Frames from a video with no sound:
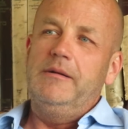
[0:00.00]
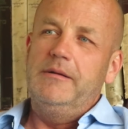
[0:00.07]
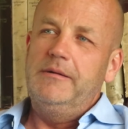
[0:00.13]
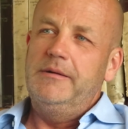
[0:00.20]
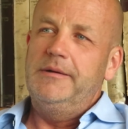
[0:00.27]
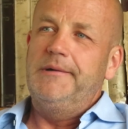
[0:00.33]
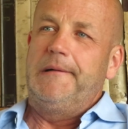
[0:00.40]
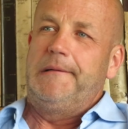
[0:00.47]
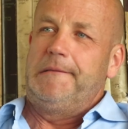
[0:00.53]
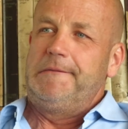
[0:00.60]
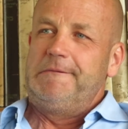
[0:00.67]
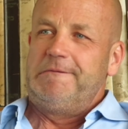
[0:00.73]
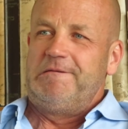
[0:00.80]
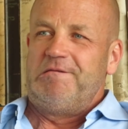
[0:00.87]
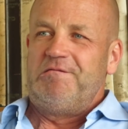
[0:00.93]

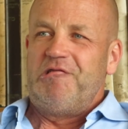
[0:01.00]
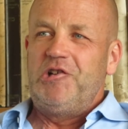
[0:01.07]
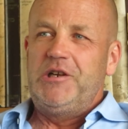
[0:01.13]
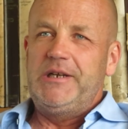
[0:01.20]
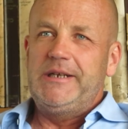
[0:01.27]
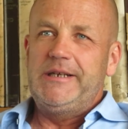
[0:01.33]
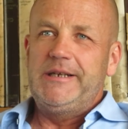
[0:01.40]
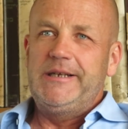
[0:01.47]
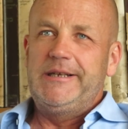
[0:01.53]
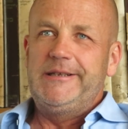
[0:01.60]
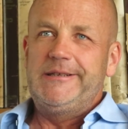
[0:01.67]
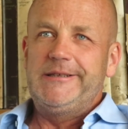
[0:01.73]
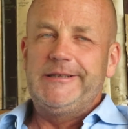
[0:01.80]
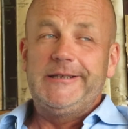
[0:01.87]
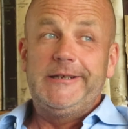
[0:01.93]

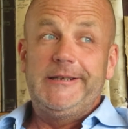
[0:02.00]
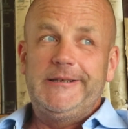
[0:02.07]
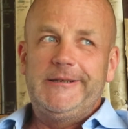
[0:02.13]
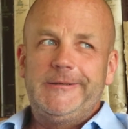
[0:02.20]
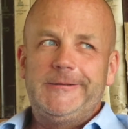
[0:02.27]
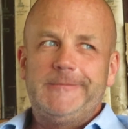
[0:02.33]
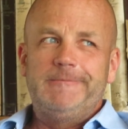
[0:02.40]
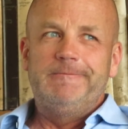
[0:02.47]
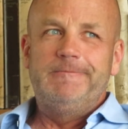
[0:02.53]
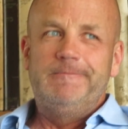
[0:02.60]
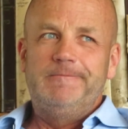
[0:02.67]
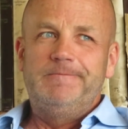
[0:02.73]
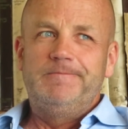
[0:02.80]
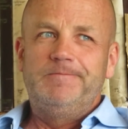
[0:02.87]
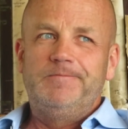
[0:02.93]
And
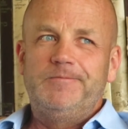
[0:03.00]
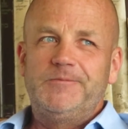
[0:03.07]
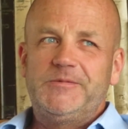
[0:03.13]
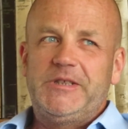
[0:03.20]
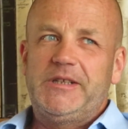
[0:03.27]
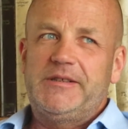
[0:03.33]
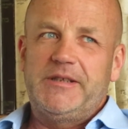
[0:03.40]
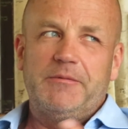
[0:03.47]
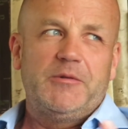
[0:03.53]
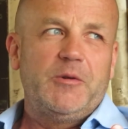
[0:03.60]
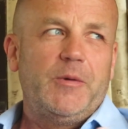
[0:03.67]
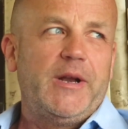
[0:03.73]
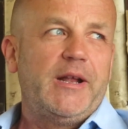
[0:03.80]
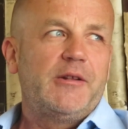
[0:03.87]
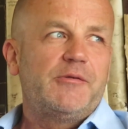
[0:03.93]
that's something
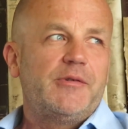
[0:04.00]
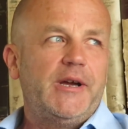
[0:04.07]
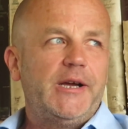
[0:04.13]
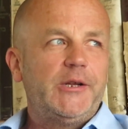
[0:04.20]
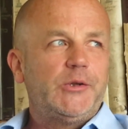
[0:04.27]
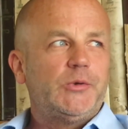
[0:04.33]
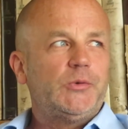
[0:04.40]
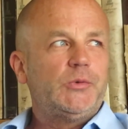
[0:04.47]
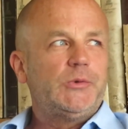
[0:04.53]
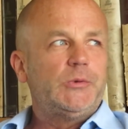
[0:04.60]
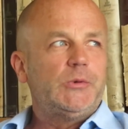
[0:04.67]
that I try to